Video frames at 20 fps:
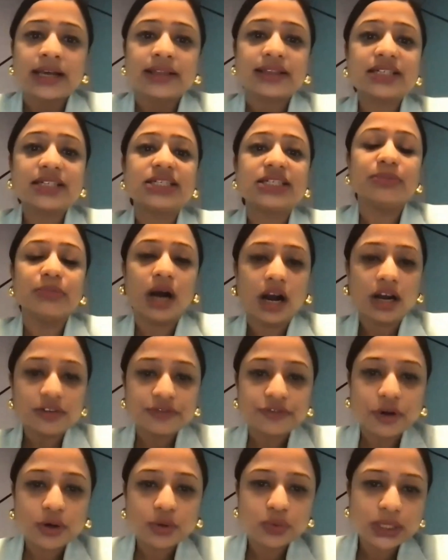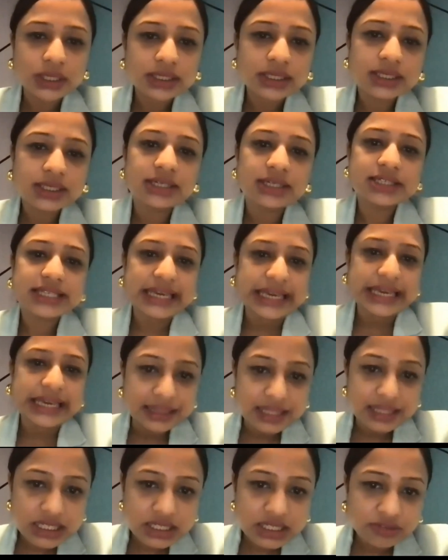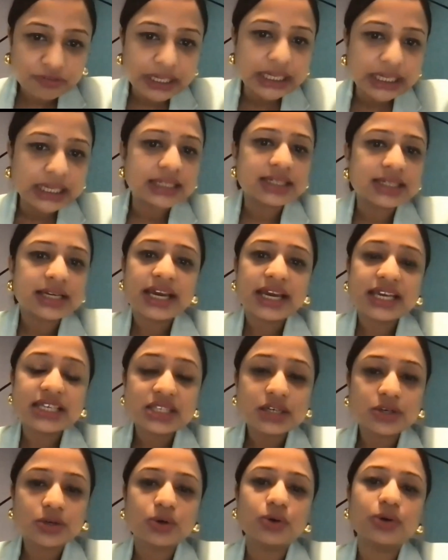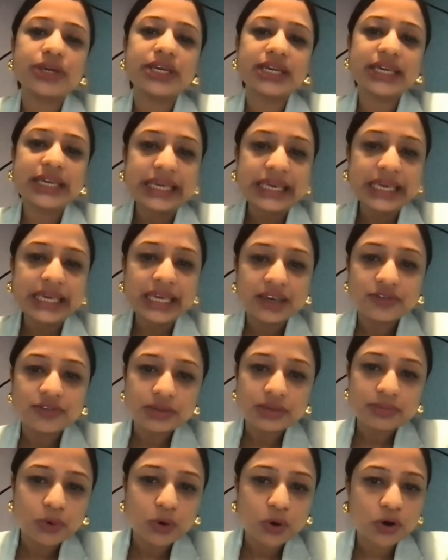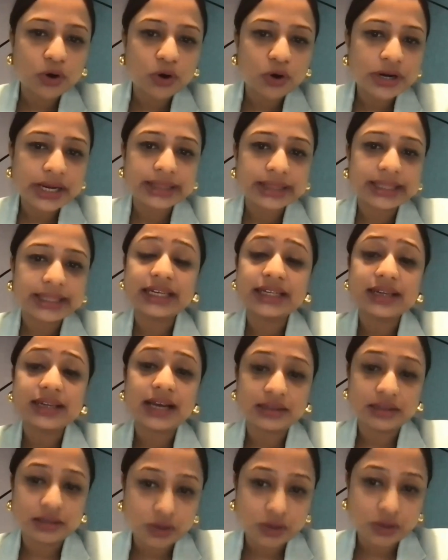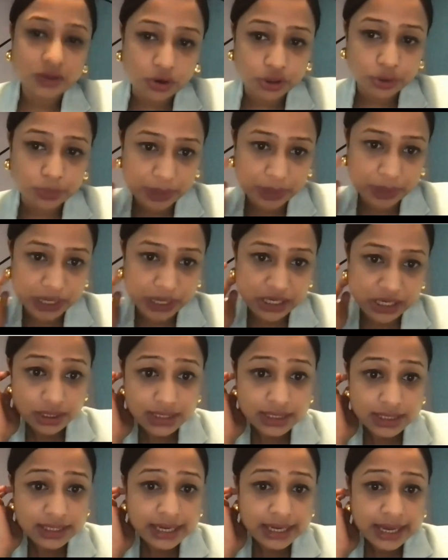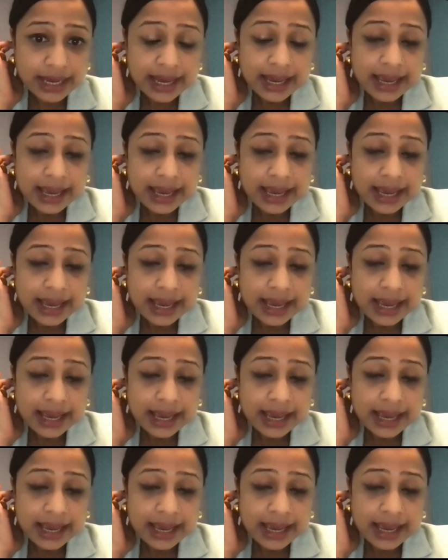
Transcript: the demand for workers in this field is growing even more than in other occupations.